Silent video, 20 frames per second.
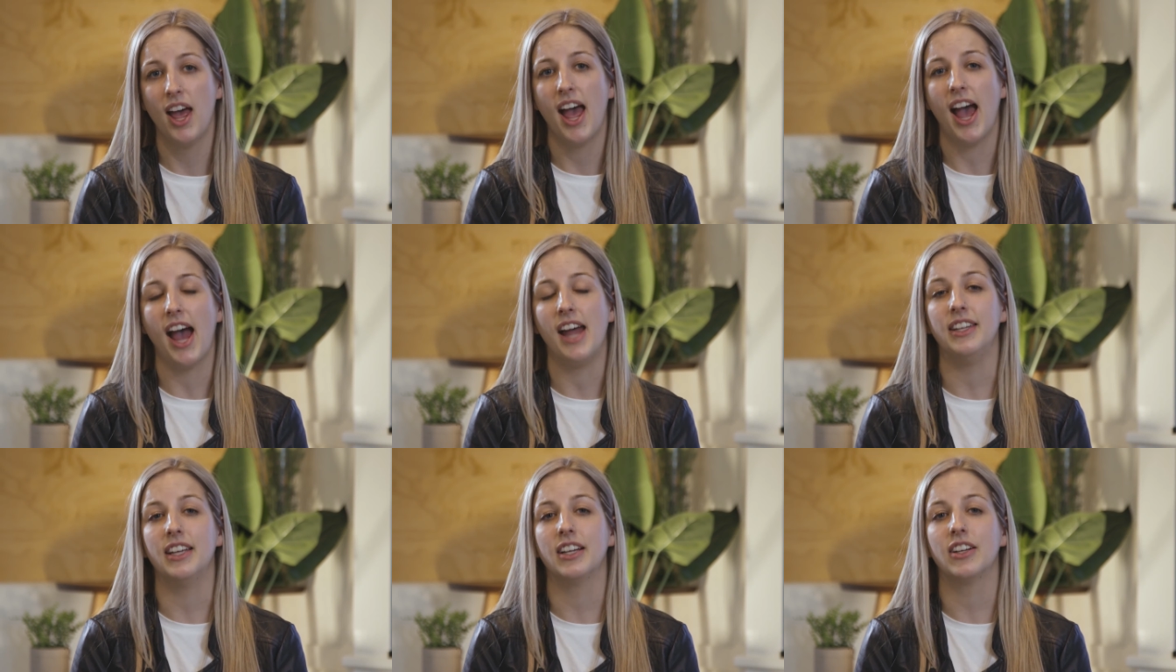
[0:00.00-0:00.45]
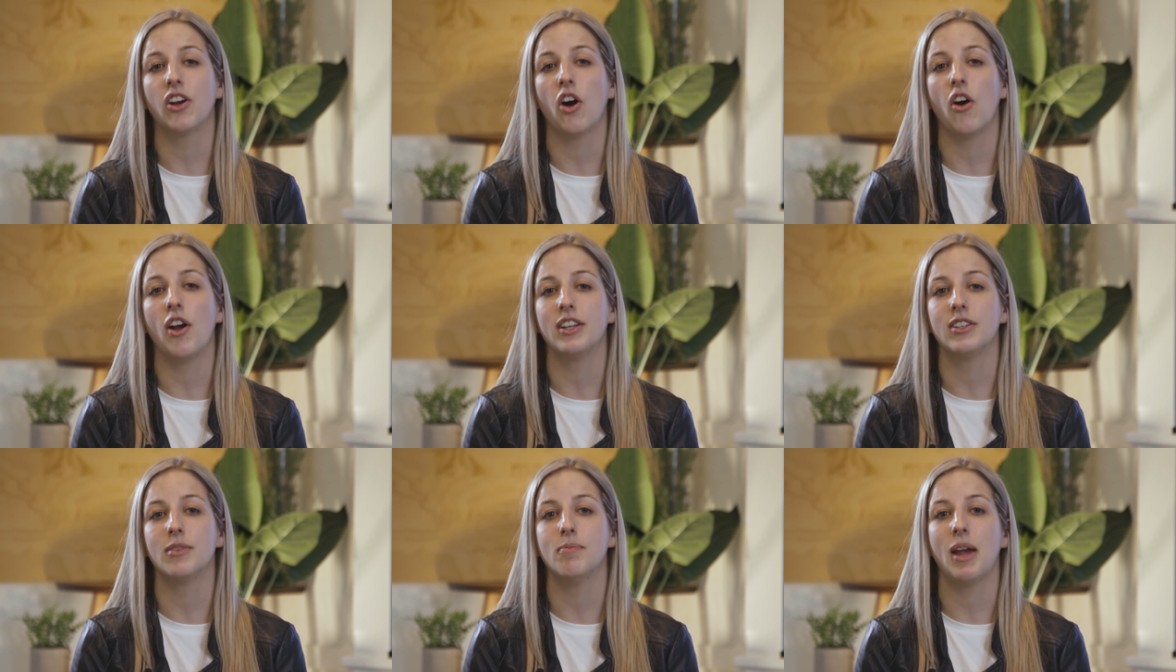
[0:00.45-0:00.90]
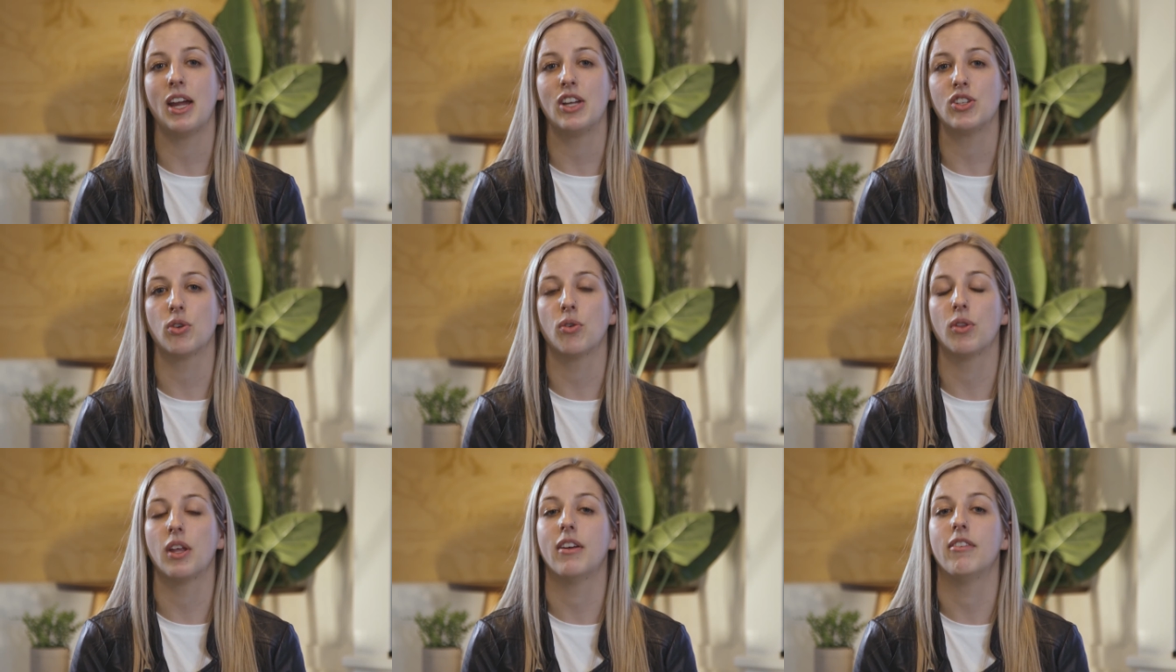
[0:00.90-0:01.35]
and they're going to make
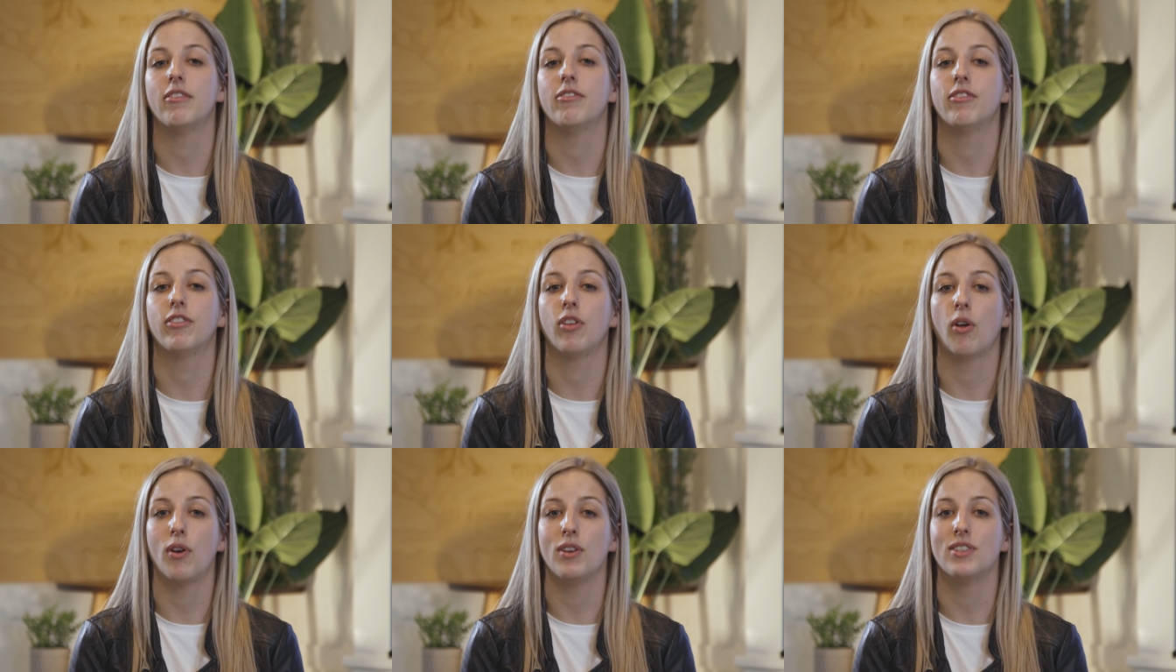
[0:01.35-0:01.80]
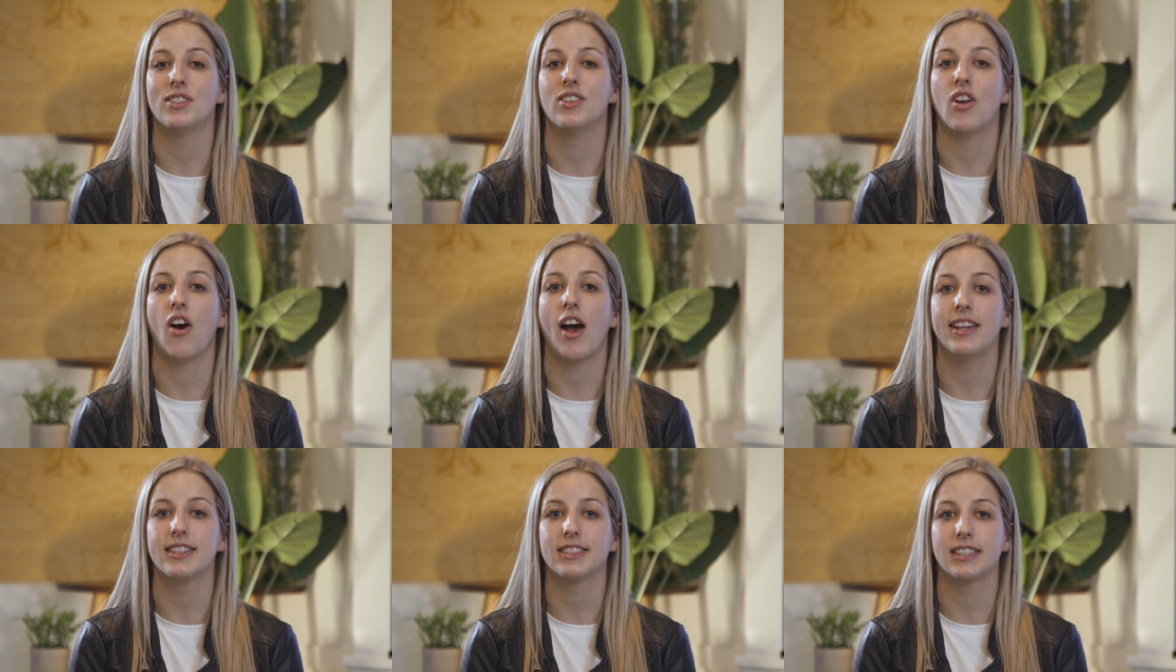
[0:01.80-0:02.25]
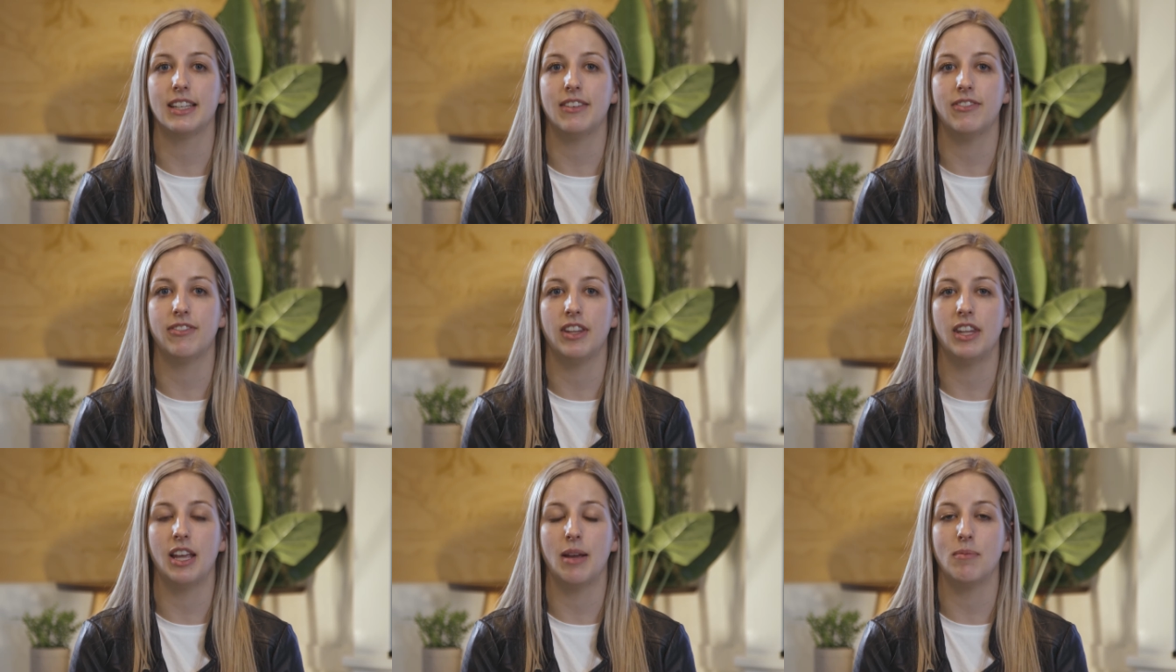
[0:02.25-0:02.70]
sure that it flows nicely
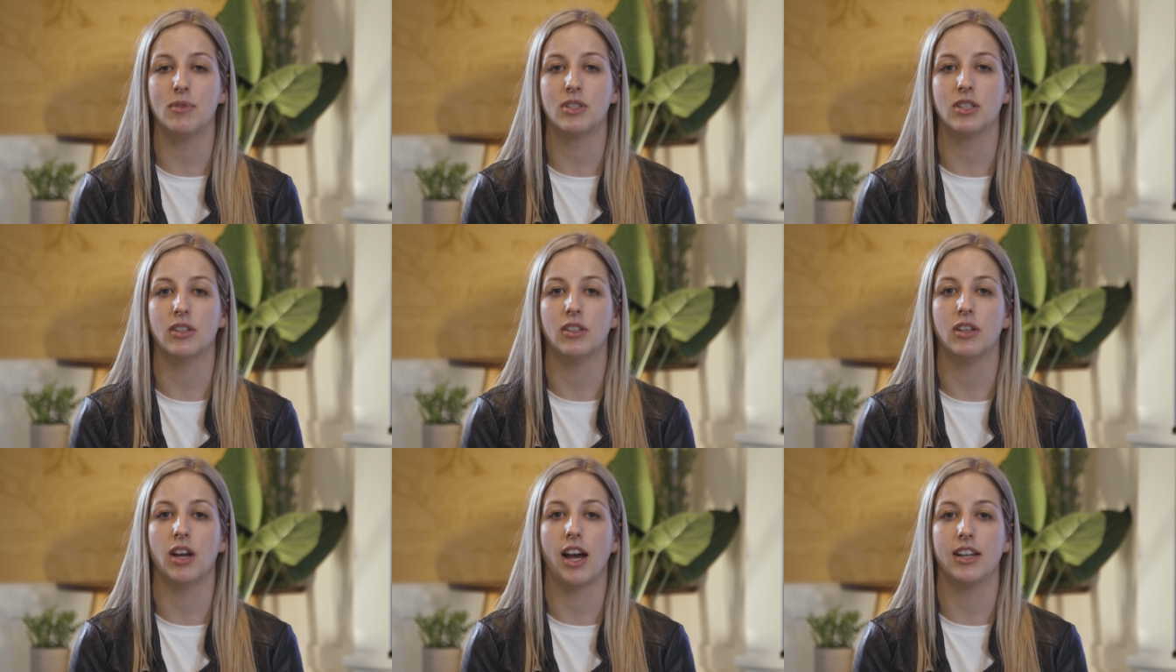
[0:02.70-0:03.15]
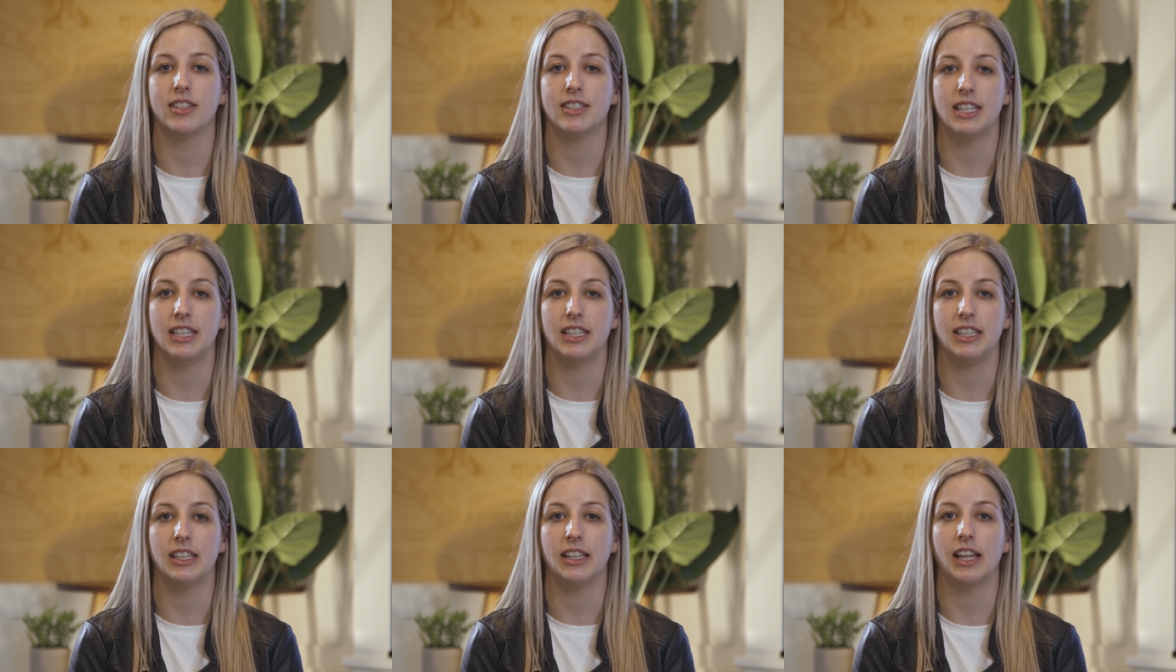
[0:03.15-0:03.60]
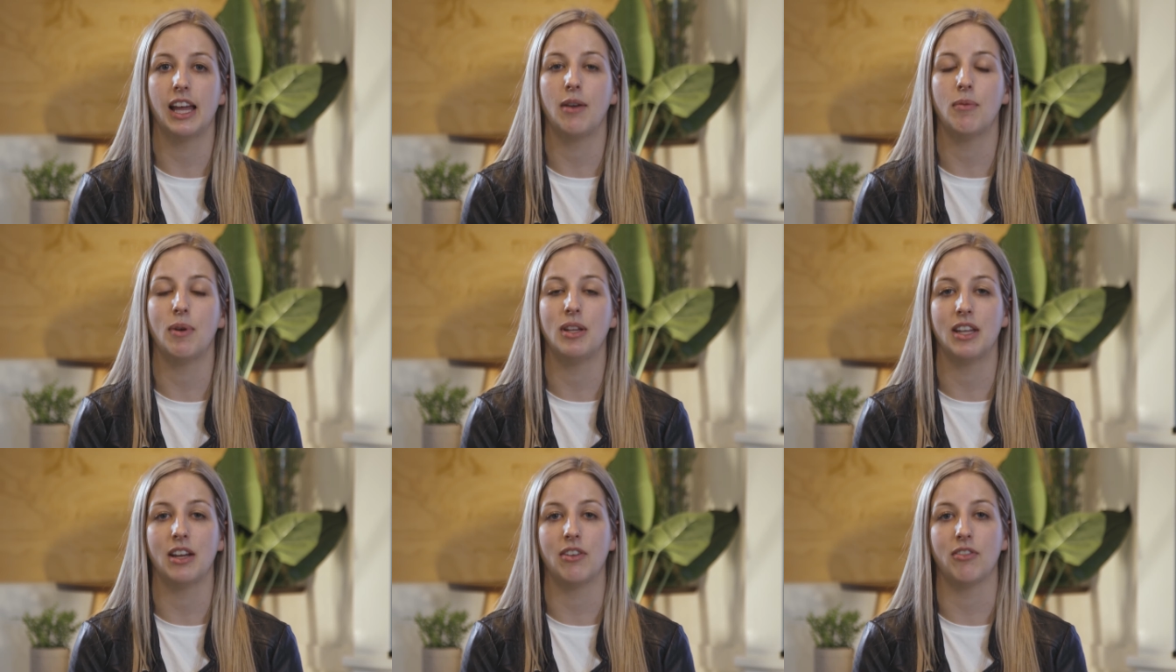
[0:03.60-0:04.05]
for them to articulate
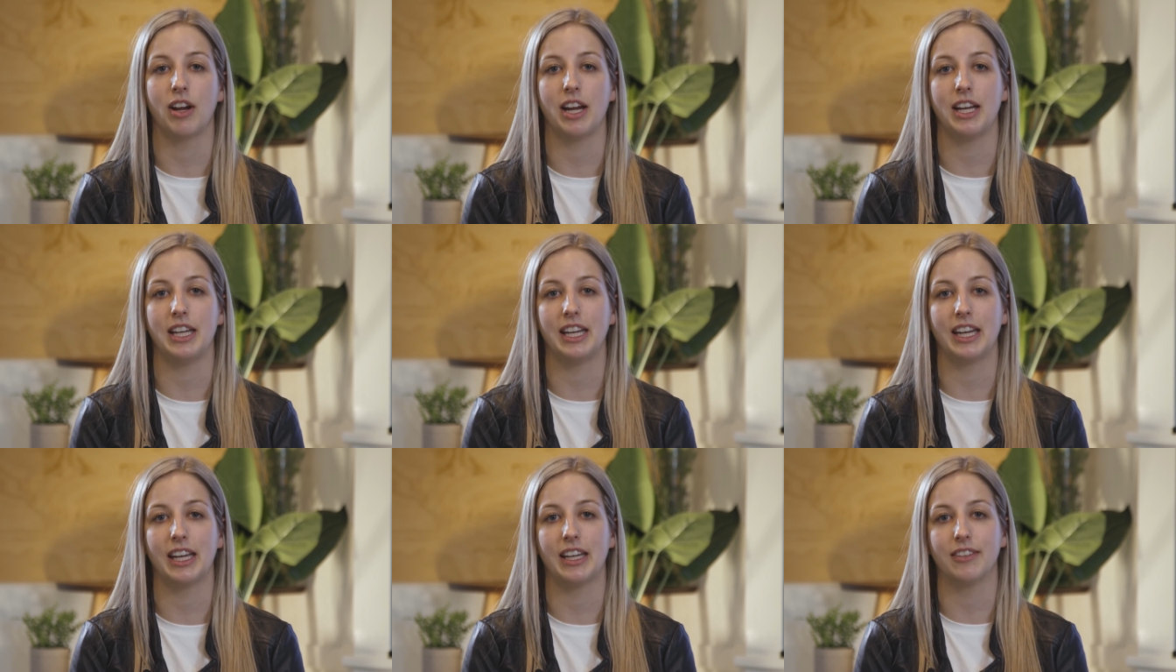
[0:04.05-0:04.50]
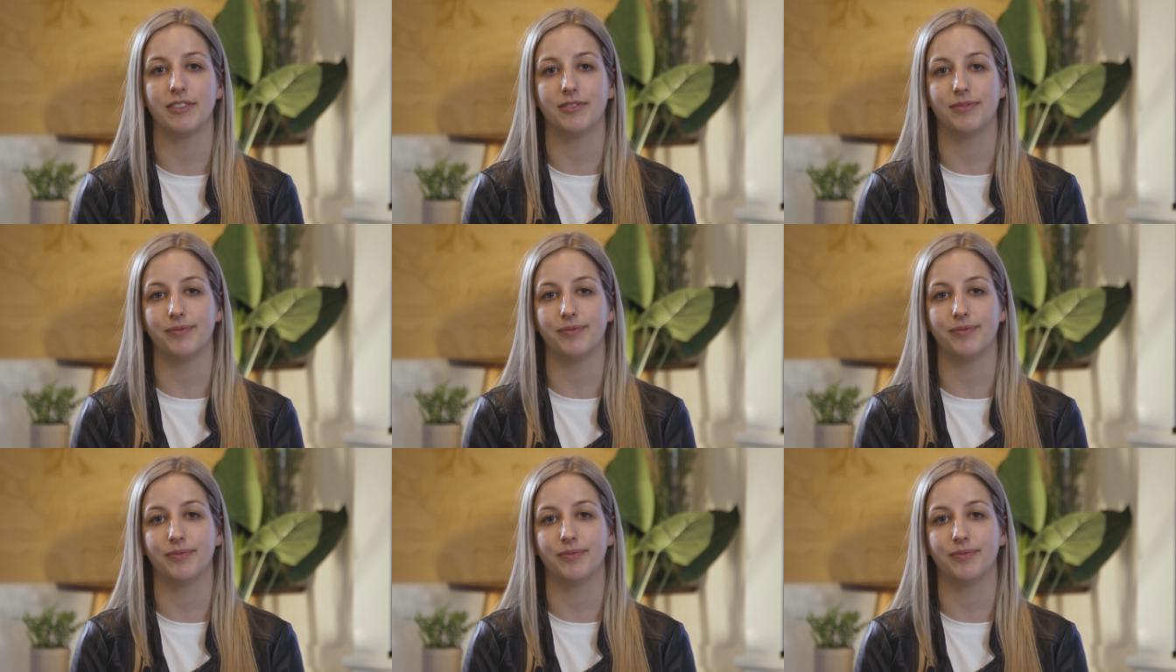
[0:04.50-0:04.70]
when they're reading it.